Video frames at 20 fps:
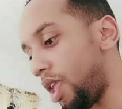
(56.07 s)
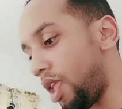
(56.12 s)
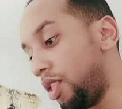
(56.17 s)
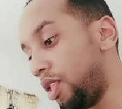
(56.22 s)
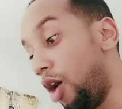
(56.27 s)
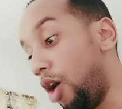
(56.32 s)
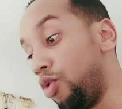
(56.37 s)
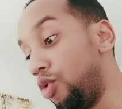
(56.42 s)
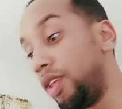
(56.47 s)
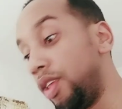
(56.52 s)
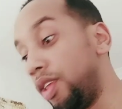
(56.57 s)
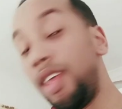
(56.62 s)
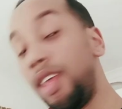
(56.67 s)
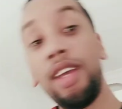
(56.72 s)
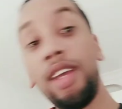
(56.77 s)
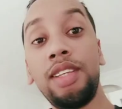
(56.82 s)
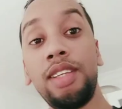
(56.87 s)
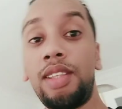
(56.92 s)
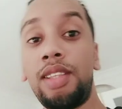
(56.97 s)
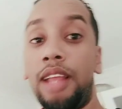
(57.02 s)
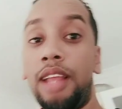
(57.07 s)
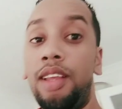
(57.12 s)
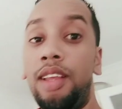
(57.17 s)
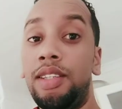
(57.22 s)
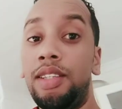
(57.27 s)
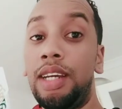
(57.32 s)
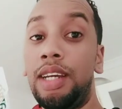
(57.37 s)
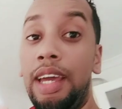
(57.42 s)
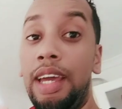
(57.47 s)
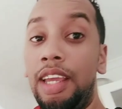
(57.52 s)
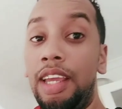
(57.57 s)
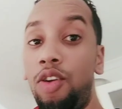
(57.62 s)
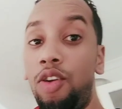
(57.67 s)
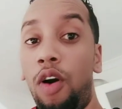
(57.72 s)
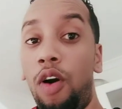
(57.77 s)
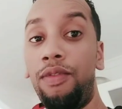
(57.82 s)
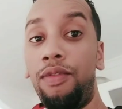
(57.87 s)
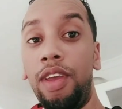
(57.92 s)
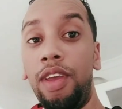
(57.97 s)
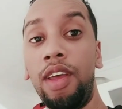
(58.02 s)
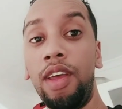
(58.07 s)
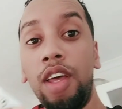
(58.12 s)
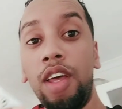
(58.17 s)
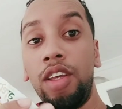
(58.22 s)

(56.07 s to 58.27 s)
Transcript: The only thing is that it's a green coffee.